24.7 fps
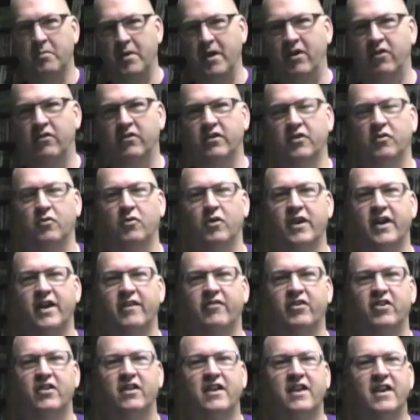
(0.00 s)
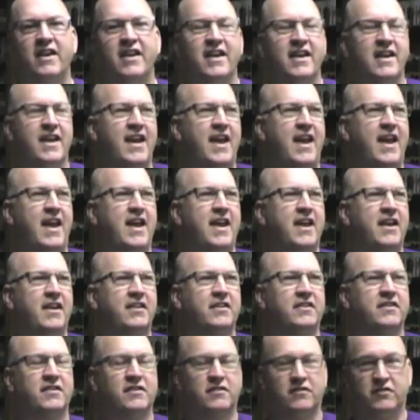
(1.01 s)
belt or whatever,
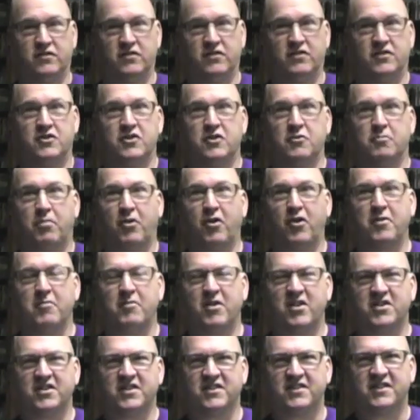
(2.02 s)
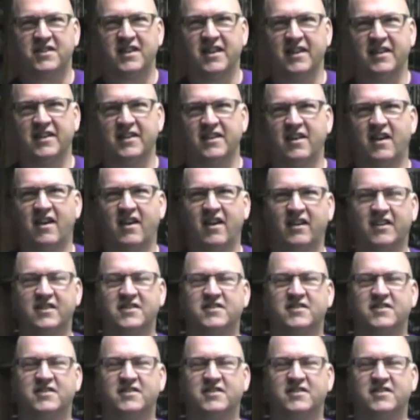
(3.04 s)
and you're pretty much a sitting duck.